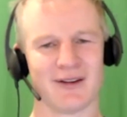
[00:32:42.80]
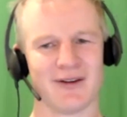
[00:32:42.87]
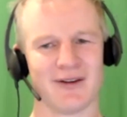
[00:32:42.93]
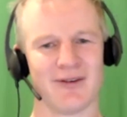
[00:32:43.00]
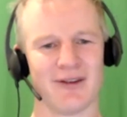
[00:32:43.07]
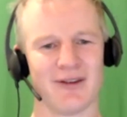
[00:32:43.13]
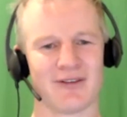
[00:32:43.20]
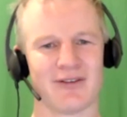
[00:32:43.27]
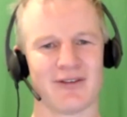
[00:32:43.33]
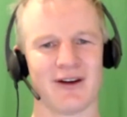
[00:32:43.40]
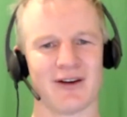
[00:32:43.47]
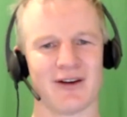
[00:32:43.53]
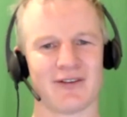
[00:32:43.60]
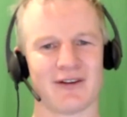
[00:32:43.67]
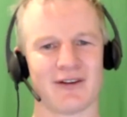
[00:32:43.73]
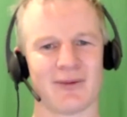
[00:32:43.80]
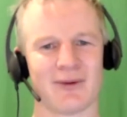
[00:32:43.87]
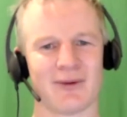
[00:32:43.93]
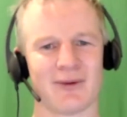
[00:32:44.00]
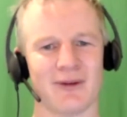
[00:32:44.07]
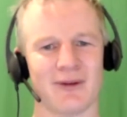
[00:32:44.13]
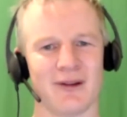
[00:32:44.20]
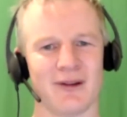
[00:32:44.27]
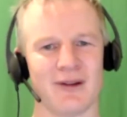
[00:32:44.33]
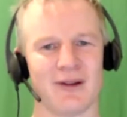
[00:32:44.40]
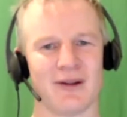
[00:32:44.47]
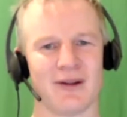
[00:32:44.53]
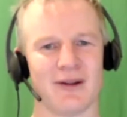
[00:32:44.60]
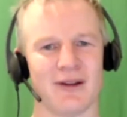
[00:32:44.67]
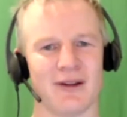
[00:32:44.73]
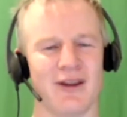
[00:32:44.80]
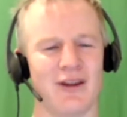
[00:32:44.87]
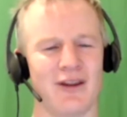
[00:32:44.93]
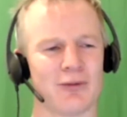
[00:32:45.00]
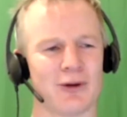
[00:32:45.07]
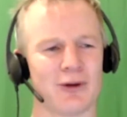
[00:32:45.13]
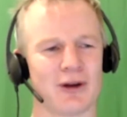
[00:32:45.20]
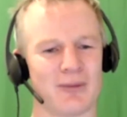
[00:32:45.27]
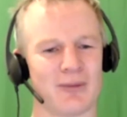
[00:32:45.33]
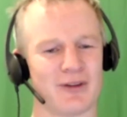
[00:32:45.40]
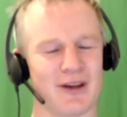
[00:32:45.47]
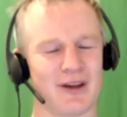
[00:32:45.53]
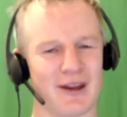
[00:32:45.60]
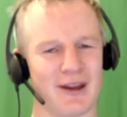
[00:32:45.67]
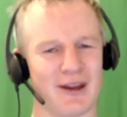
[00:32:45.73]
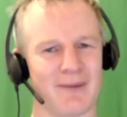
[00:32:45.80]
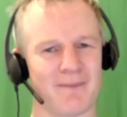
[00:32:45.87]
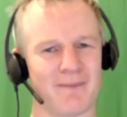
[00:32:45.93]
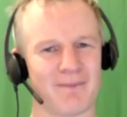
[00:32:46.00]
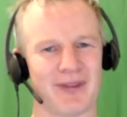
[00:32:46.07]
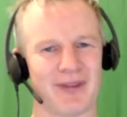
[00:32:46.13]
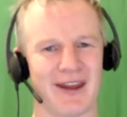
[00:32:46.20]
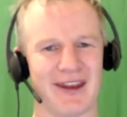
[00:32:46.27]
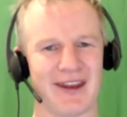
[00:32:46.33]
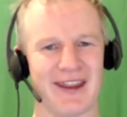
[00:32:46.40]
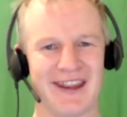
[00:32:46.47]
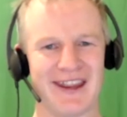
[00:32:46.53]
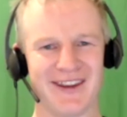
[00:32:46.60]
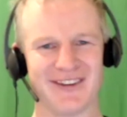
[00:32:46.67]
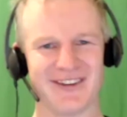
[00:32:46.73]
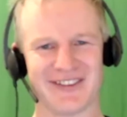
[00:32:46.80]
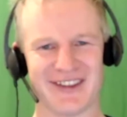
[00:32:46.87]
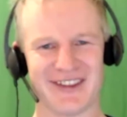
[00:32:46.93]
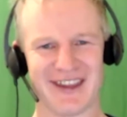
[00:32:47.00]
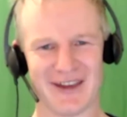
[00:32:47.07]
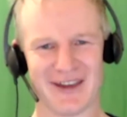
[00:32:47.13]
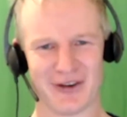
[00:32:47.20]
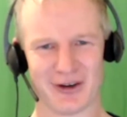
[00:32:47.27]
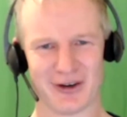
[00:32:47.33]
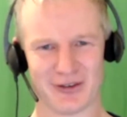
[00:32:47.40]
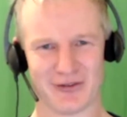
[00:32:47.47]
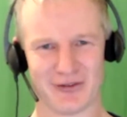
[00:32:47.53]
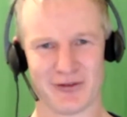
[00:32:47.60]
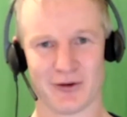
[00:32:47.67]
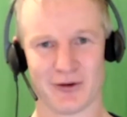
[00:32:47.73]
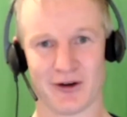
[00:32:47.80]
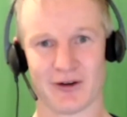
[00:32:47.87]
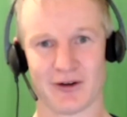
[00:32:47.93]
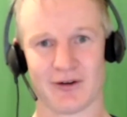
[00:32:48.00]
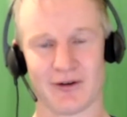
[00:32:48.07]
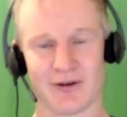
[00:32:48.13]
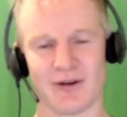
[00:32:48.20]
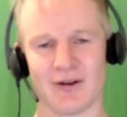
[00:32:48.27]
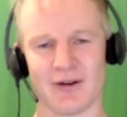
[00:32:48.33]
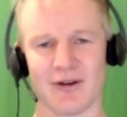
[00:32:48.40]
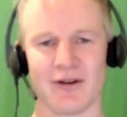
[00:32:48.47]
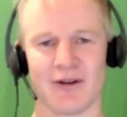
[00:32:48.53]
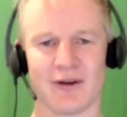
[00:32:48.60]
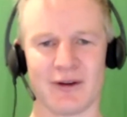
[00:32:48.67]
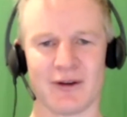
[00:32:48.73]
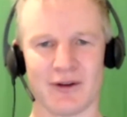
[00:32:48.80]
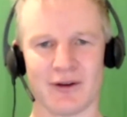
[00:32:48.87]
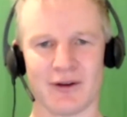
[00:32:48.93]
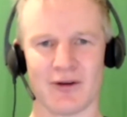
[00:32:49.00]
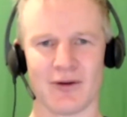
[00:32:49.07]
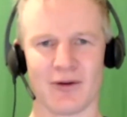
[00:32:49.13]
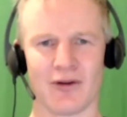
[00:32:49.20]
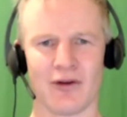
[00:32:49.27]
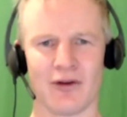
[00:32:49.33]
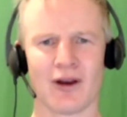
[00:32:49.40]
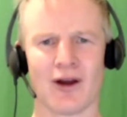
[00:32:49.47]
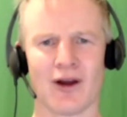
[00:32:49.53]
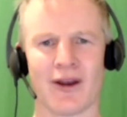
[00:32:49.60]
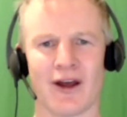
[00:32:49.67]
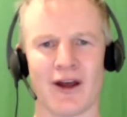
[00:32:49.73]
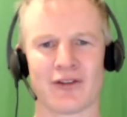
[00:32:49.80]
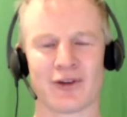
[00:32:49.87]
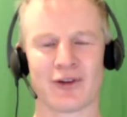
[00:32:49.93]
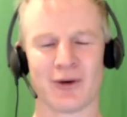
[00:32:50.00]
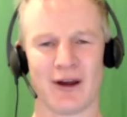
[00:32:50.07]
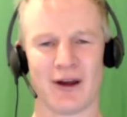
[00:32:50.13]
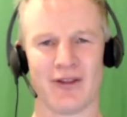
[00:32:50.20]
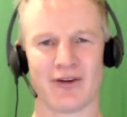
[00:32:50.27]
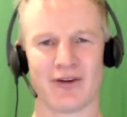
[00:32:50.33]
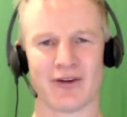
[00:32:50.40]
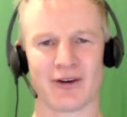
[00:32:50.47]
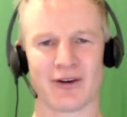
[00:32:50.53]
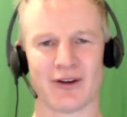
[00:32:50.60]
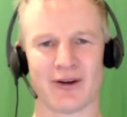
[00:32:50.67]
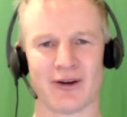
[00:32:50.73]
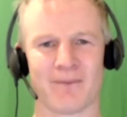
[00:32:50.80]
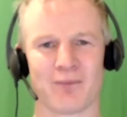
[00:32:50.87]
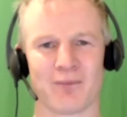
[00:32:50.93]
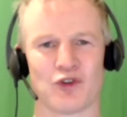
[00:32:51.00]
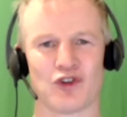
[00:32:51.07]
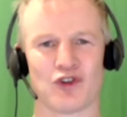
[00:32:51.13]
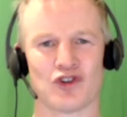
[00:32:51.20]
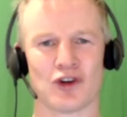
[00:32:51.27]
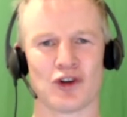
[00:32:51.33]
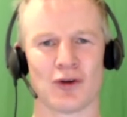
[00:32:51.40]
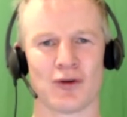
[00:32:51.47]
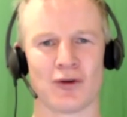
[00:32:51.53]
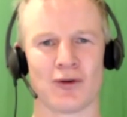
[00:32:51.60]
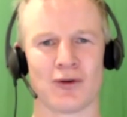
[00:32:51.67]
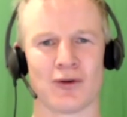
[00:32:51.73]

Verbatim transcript: well that's fine." I say, "Well, here's what I'm saying, and here's the evidence for it." You go and ask your other doctor to show